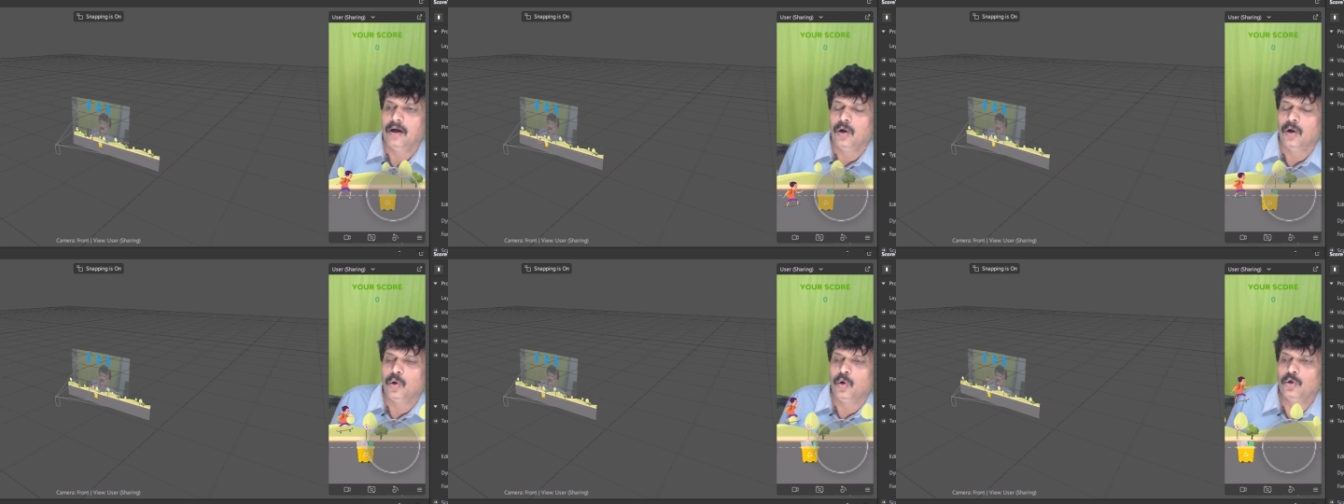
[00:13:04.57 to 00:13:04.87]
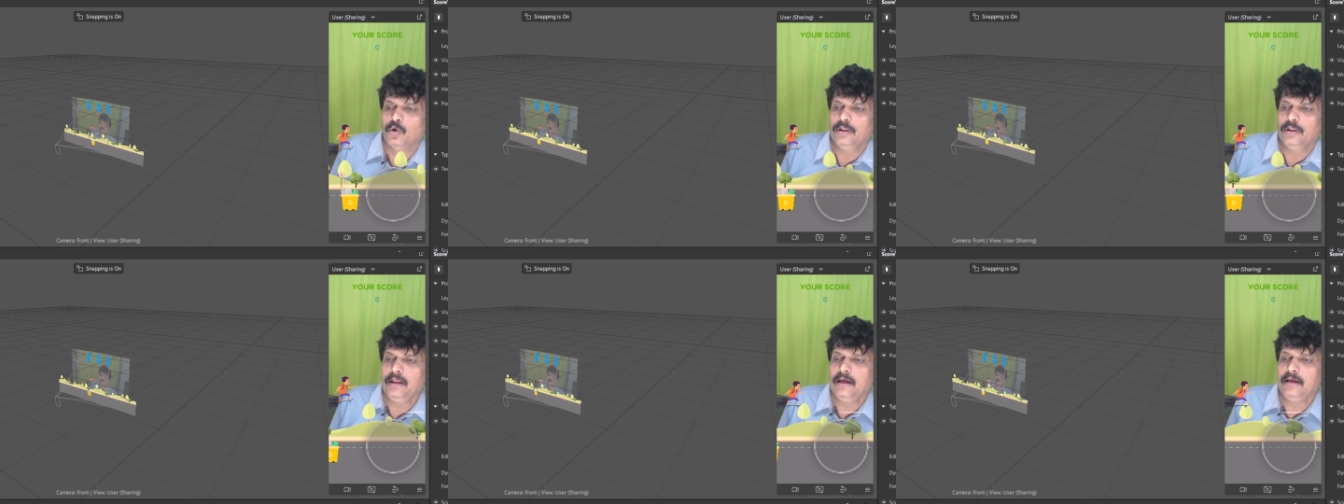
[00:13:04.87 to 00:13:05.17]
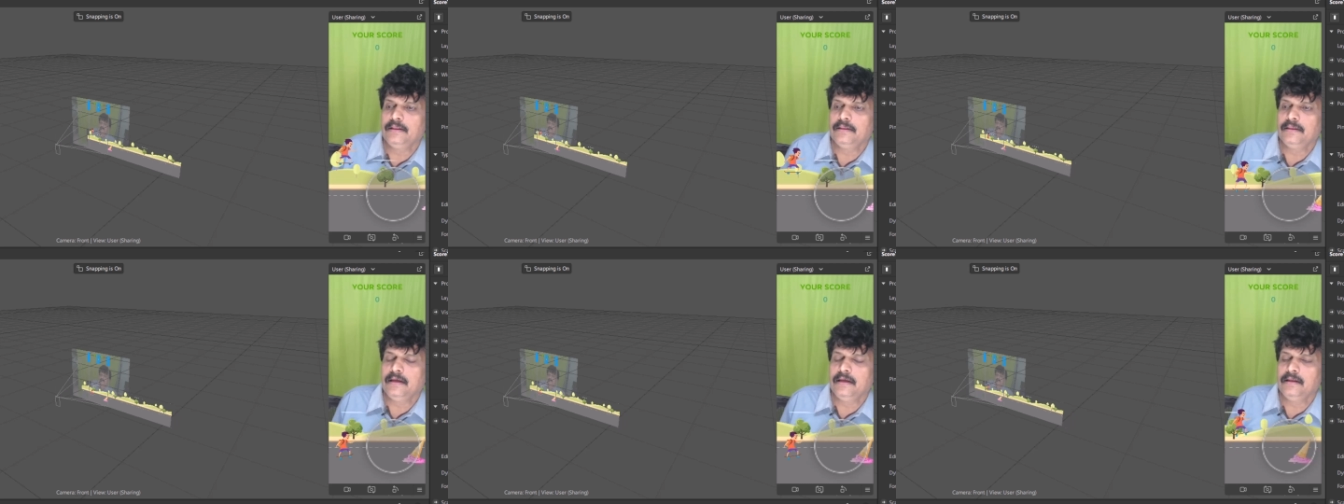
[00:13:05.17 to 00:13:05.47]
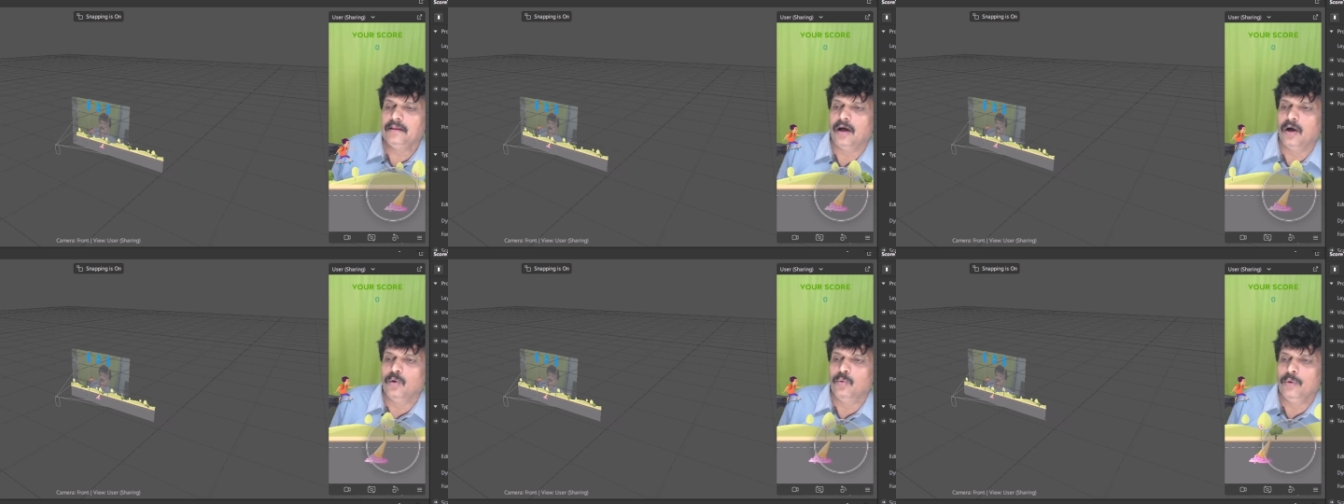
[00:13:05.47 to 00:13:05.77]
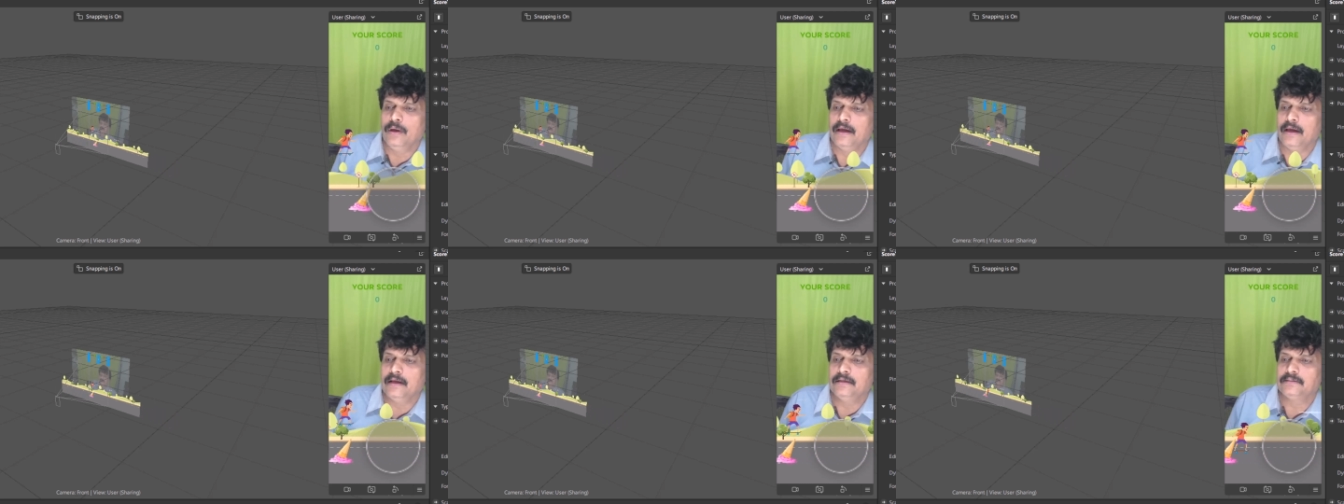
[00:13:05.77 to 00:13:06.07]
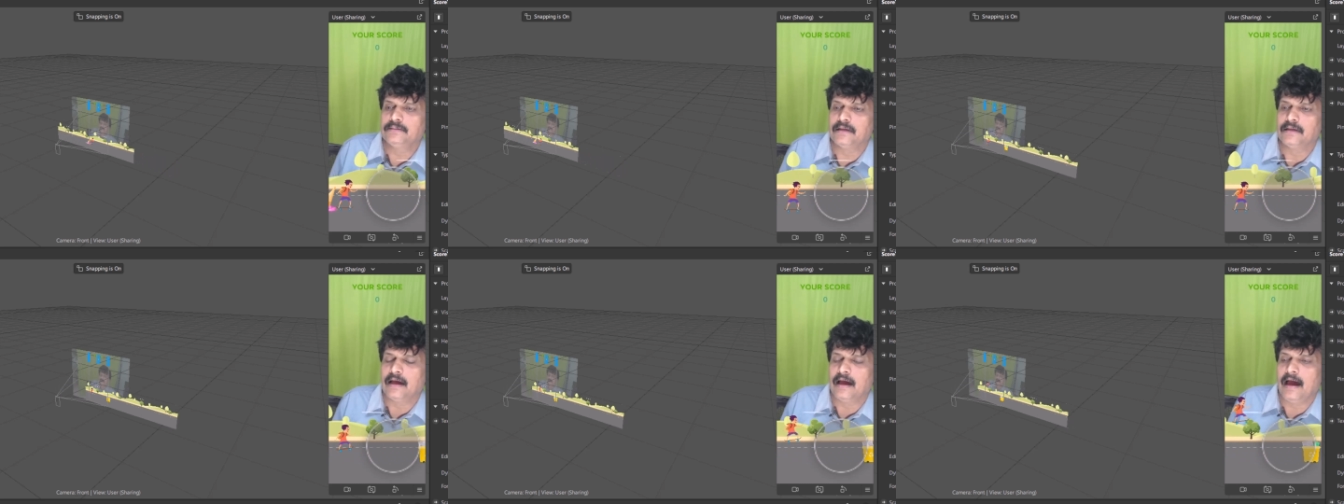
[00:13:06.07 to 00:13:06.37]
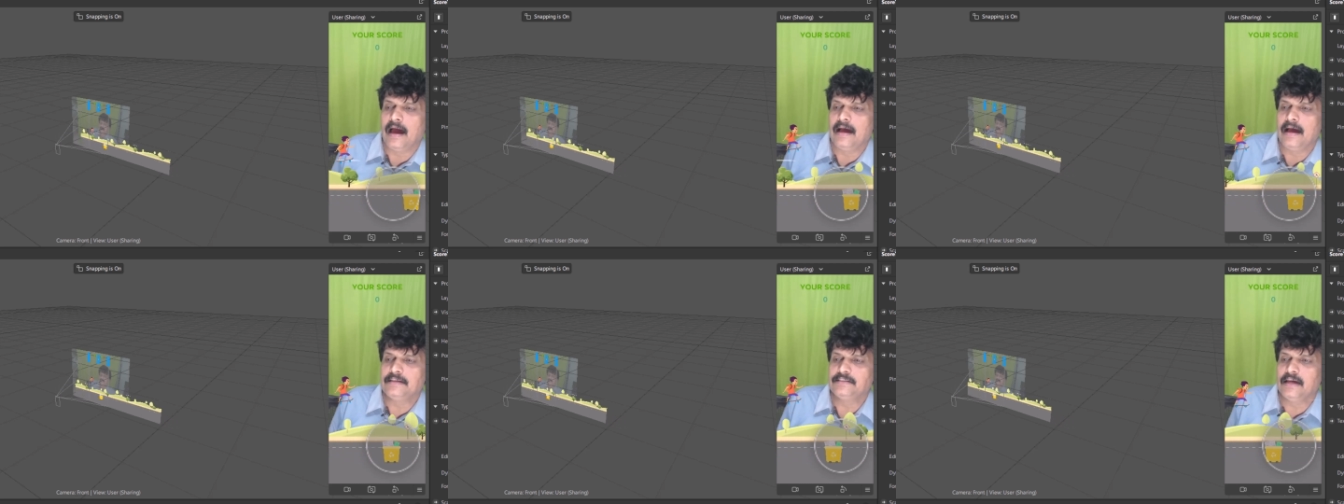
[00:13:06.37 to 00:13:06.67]
Only thing now is,
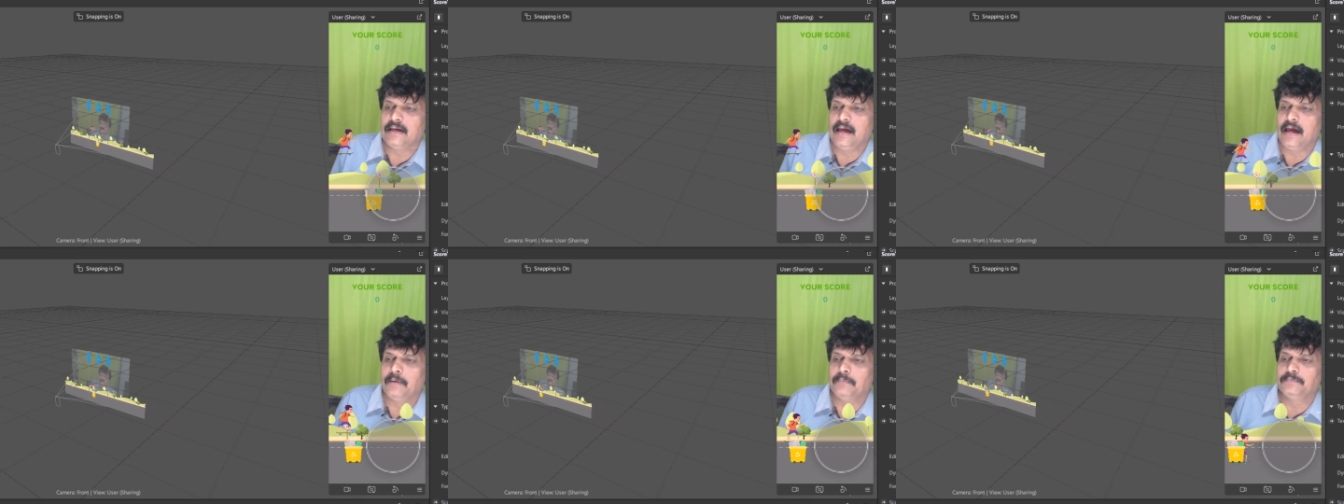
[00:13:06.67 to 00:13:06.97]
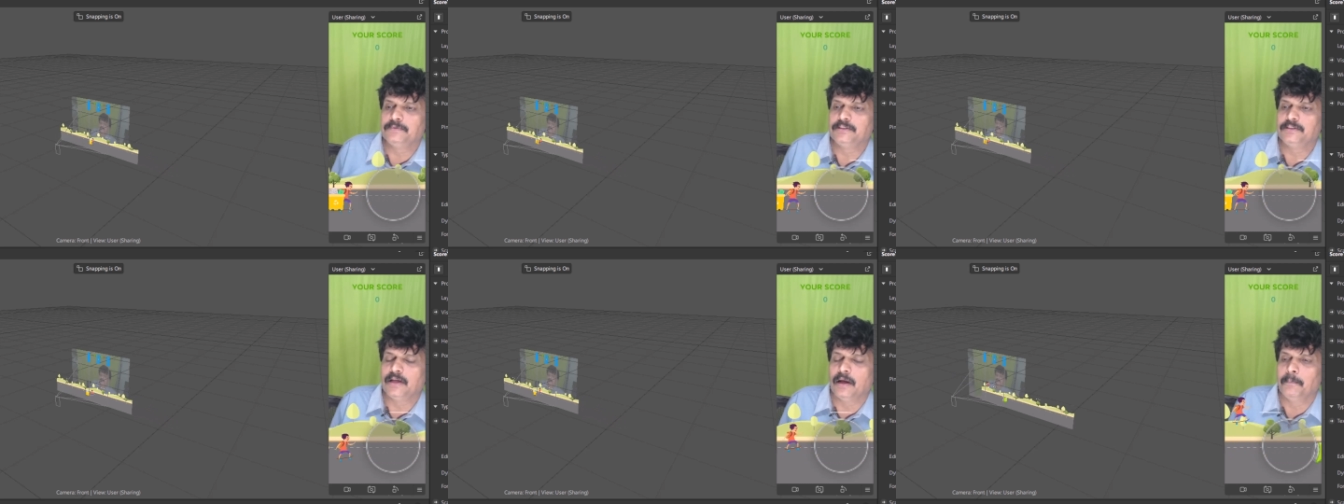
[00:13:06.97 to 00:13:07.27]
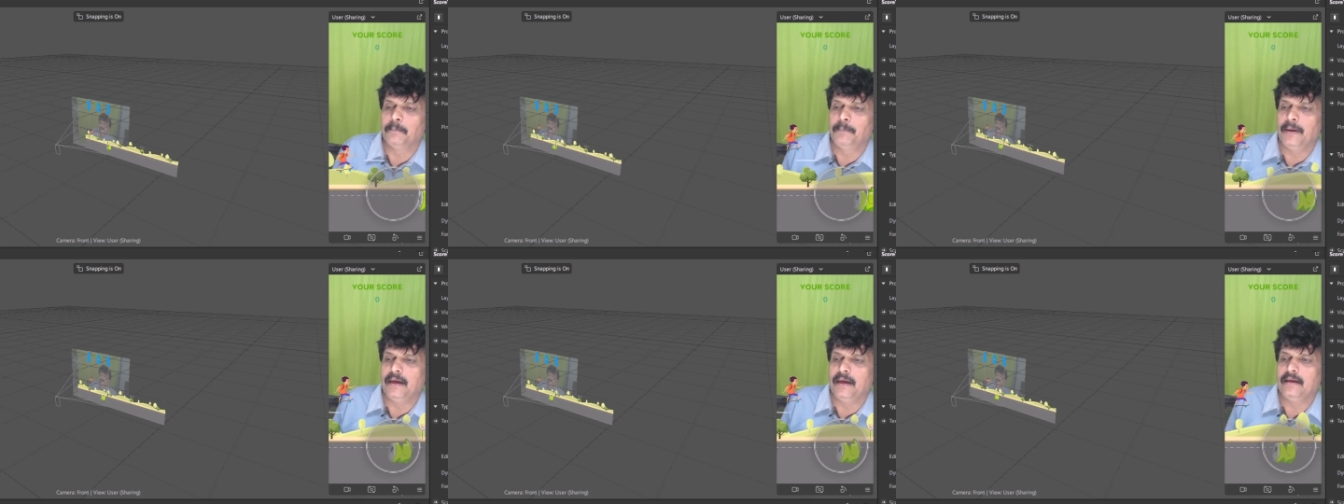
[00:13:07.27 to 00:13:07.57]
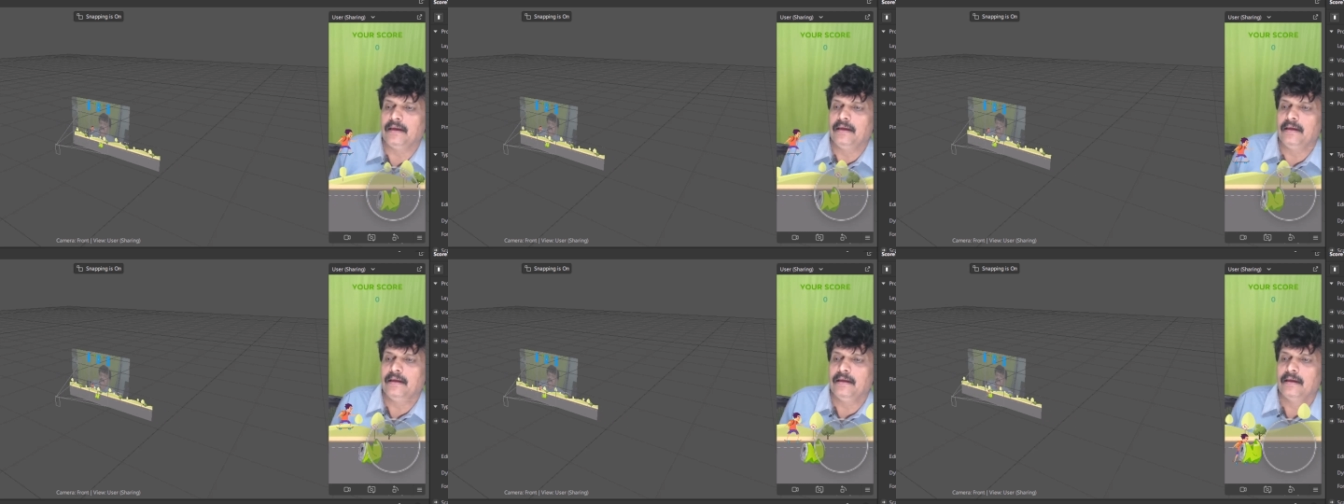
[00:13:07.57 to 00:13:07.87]
as I am jumping,